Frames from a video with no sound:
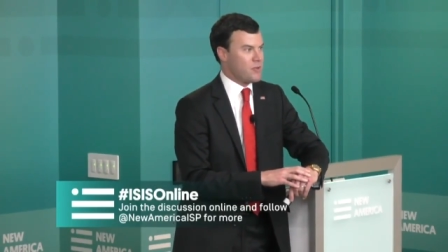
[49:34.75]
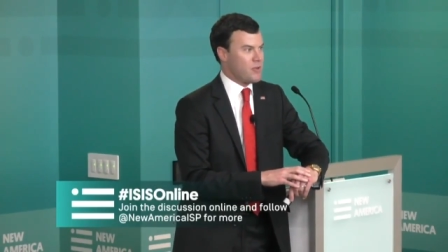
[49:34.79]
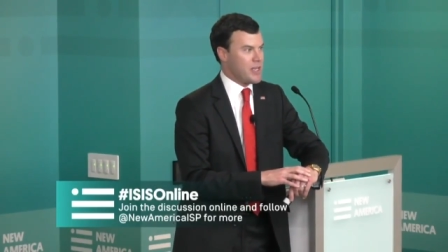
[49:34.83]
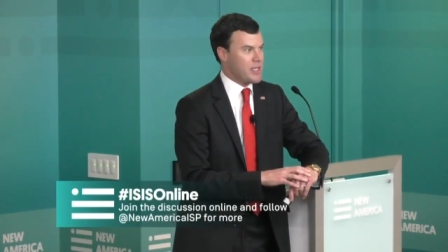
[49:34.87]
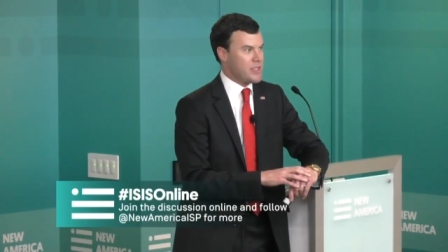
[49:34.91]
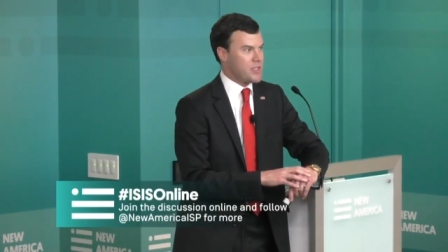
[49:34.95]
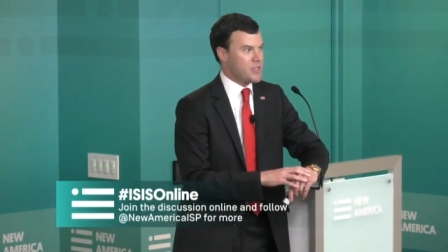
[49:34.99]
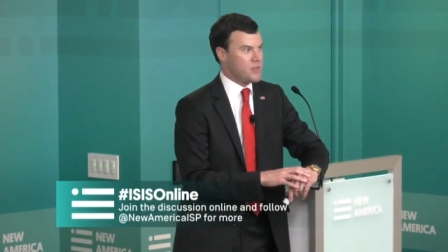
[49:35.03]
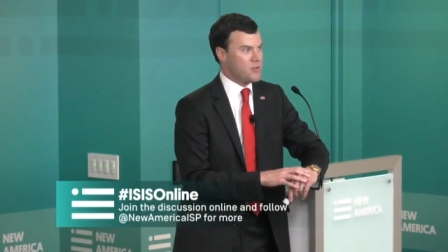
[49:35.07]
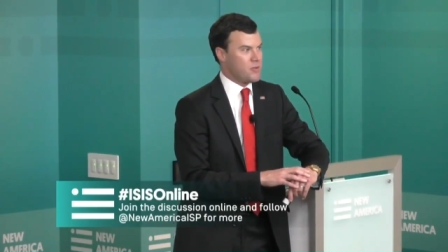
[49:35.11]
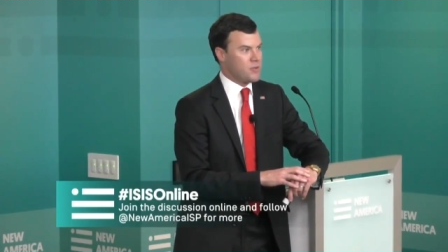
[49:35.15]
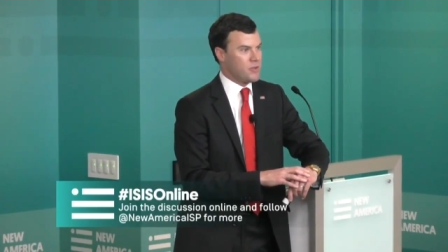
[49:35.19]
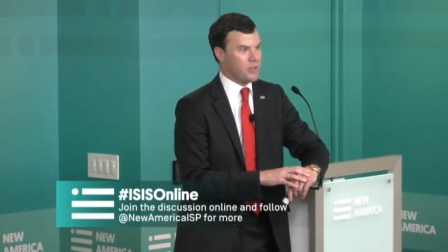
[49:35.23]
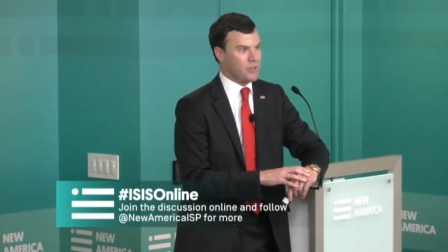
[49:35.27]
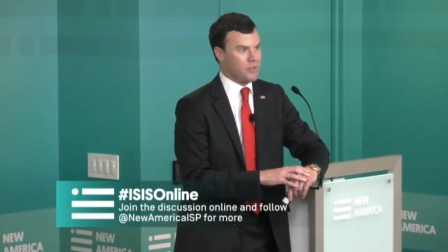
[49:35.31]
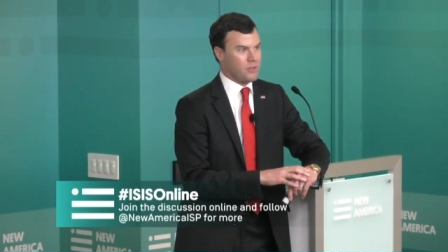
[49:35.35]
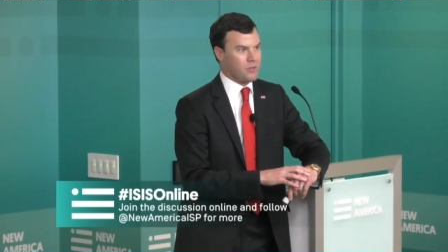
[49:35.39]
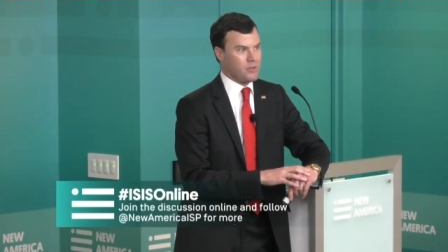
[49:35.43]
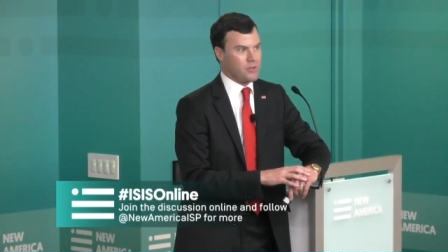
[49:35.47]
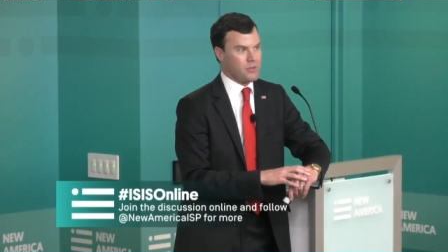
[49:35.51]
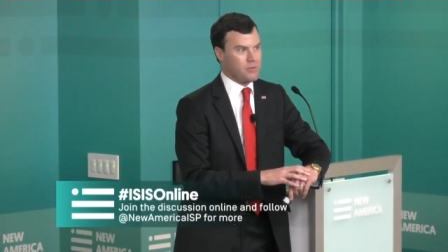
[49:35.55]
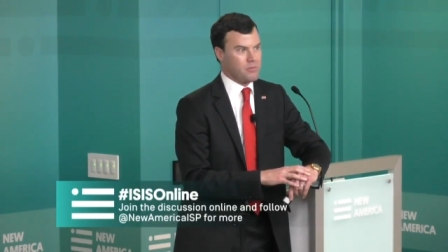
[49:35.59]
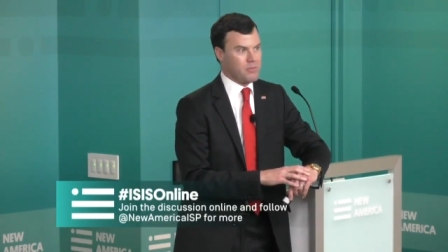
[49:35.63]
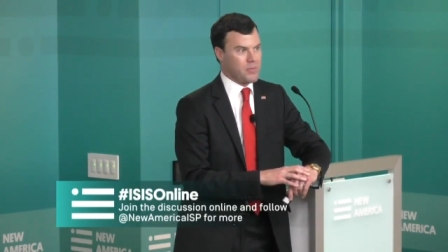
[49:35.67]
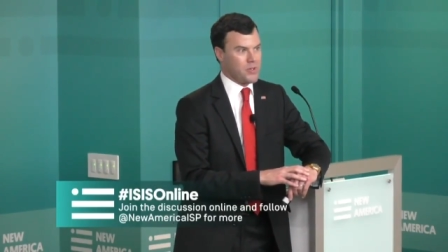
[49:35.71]
threats to
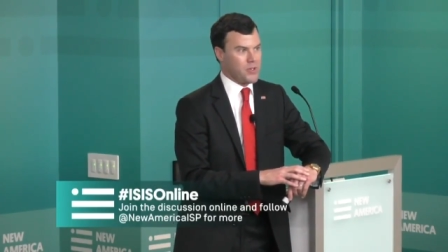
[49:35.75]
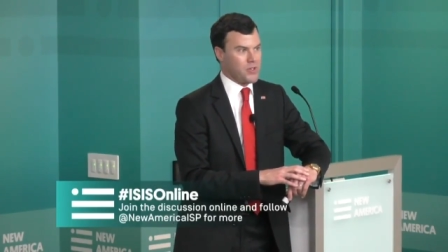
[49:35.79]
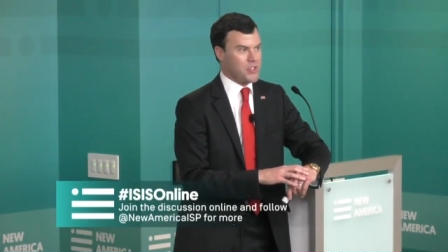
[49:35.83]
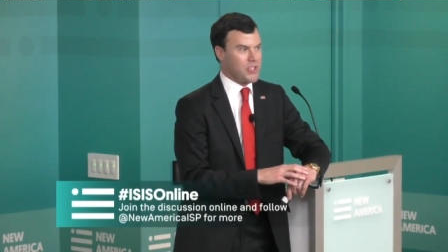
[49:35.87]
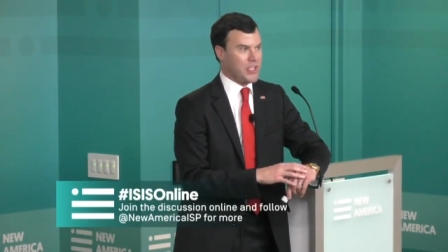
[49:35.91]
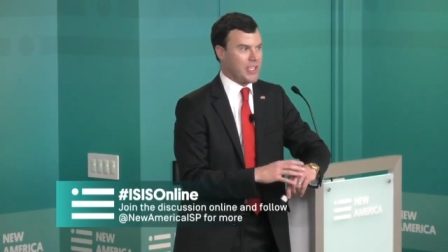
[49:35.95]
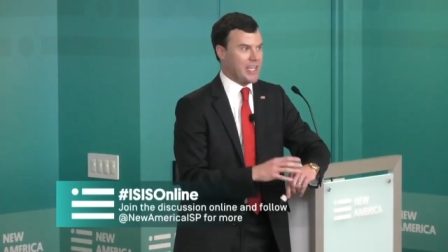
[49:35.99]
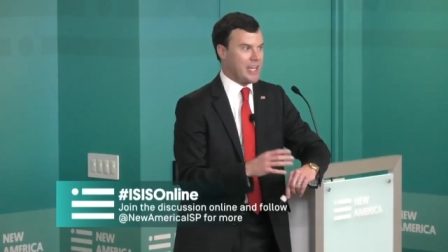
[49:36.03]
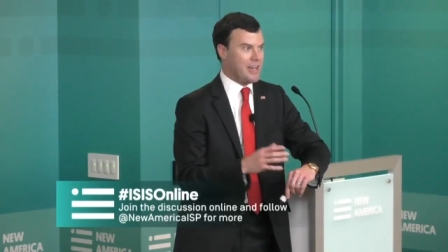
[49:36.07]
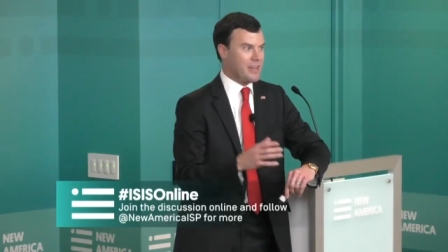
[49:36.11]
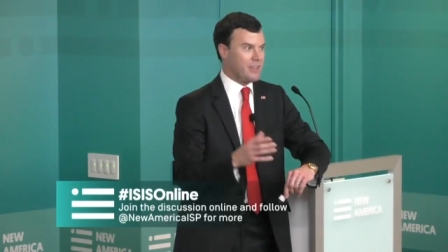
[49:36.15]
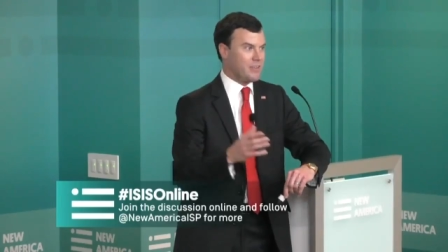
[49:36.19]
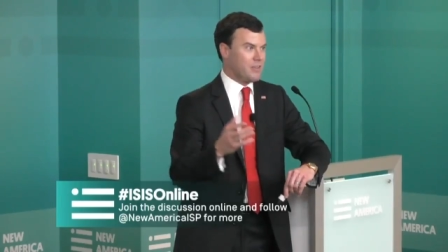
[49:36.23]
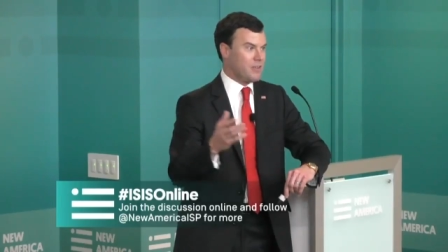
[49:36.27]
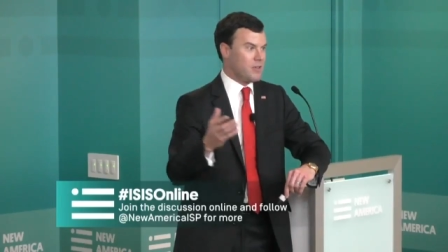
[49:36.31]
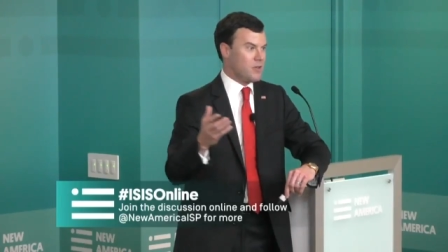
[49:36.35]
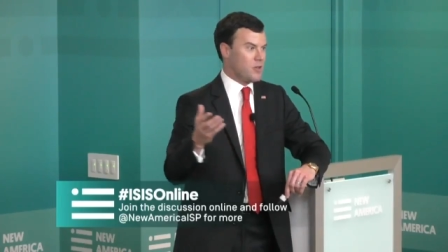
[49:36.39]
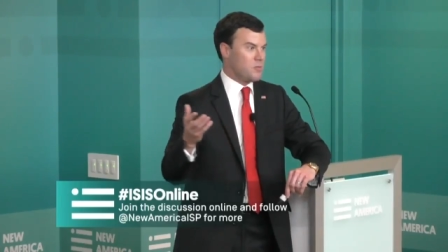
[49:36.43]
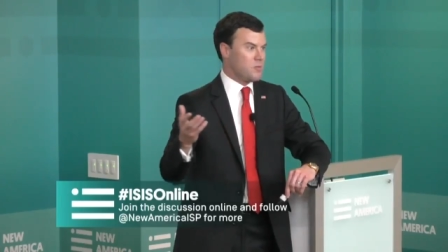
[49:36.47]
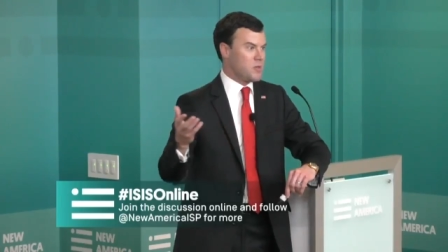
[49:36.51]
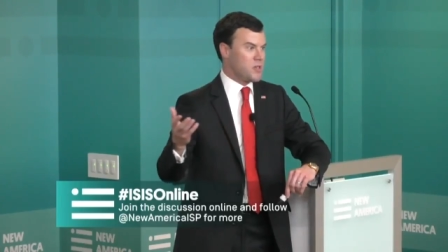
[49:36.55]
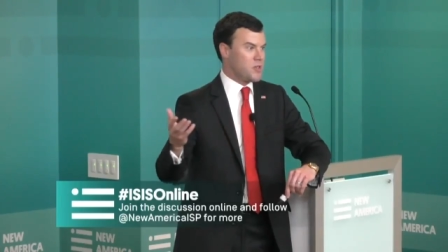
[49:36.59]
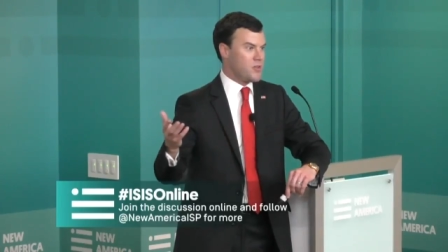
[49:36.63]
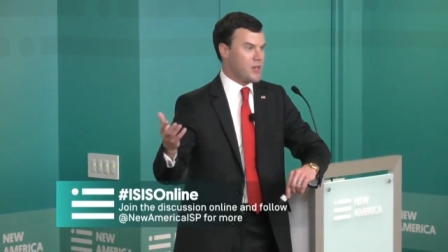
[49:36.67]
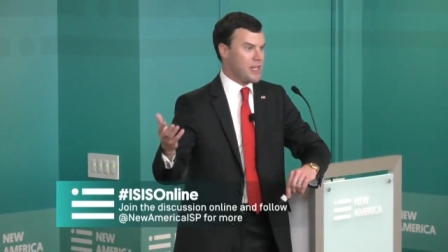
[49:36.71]
include pushing out the
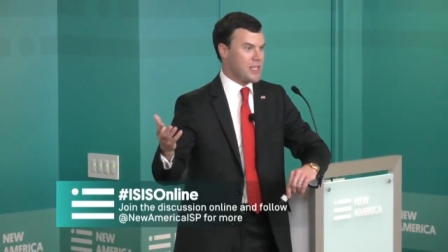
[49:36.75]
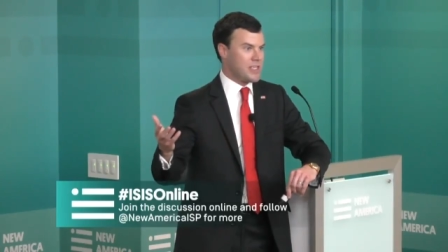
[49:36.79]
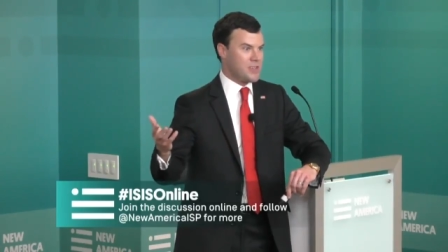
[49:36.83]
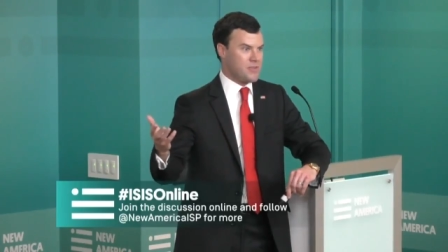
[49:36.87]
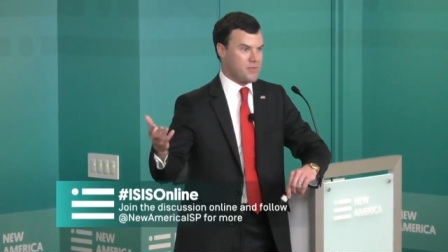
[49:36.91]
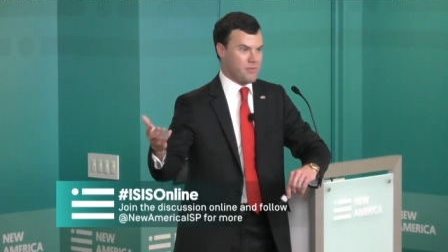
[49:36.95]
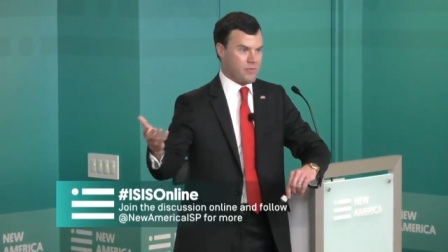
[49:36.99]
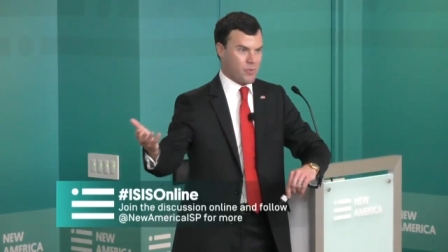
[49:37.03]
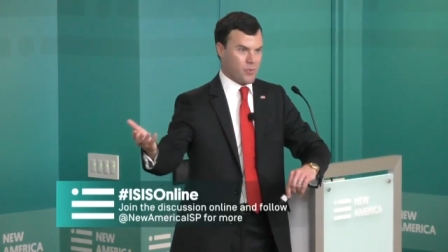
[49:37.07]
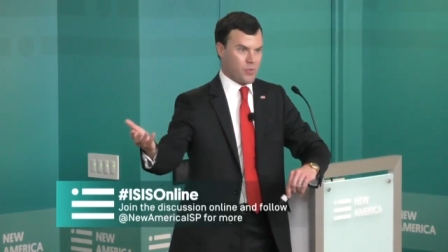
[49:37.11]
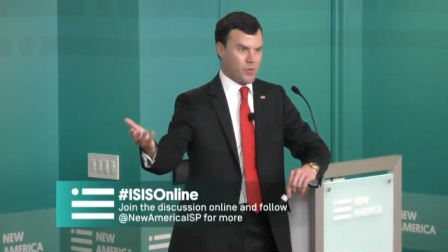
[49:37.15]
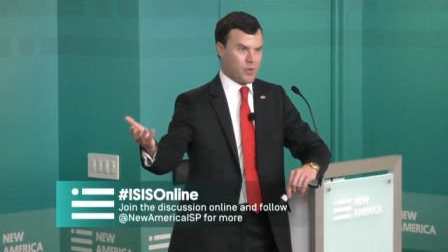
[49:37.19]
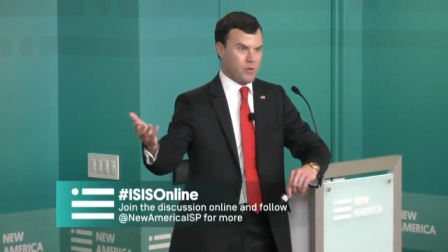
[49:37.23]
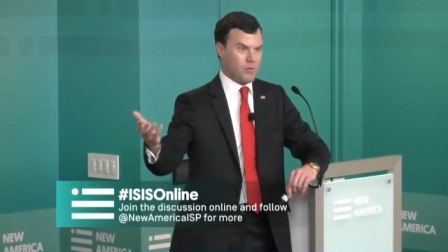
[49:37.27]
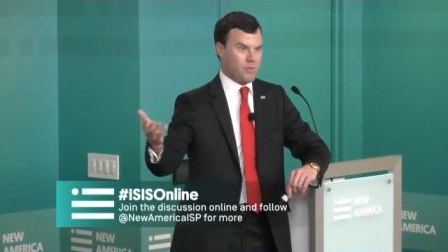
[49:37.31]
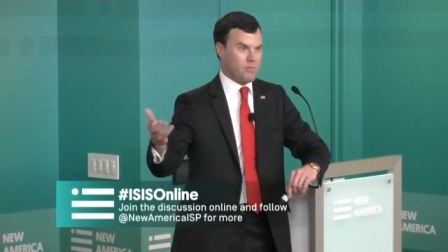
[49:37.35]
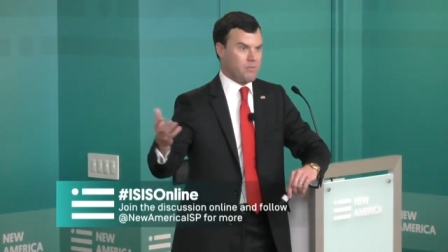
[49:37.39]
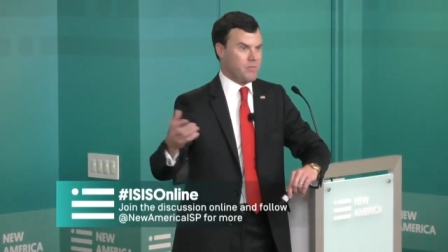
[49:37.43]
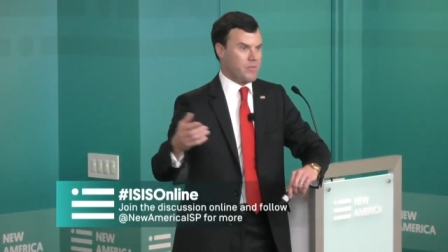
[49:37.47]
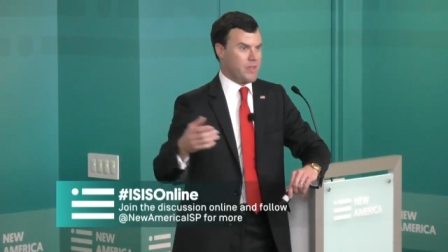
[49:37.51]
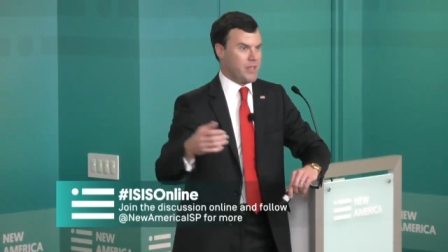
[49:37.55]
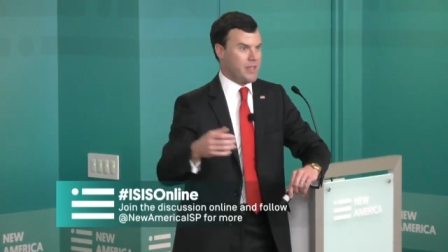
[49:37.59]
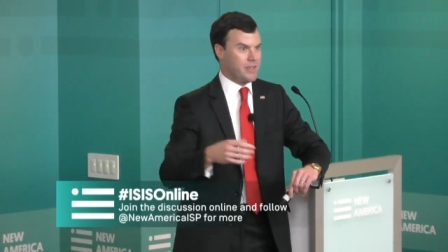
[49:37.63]
home address for